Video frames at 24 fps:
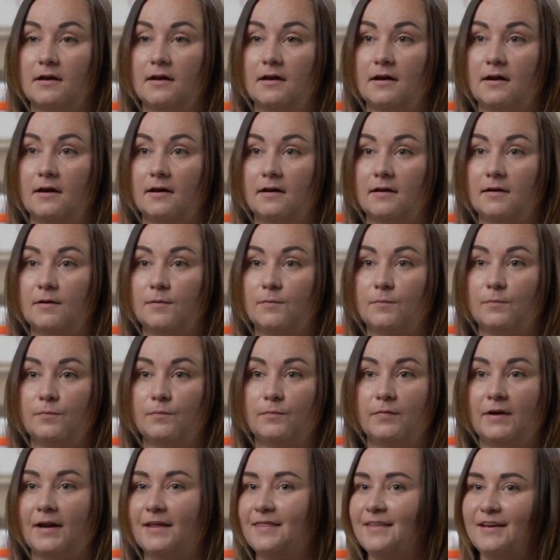
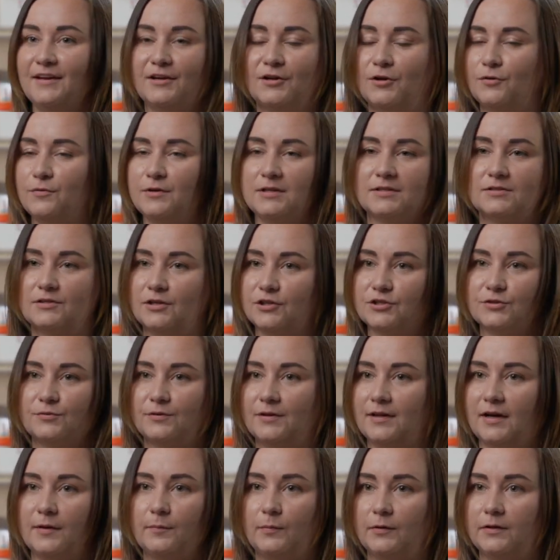But I think it always starts
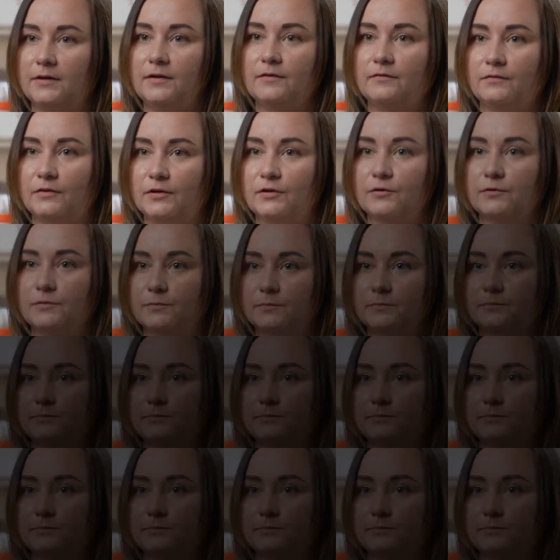with, I believe you.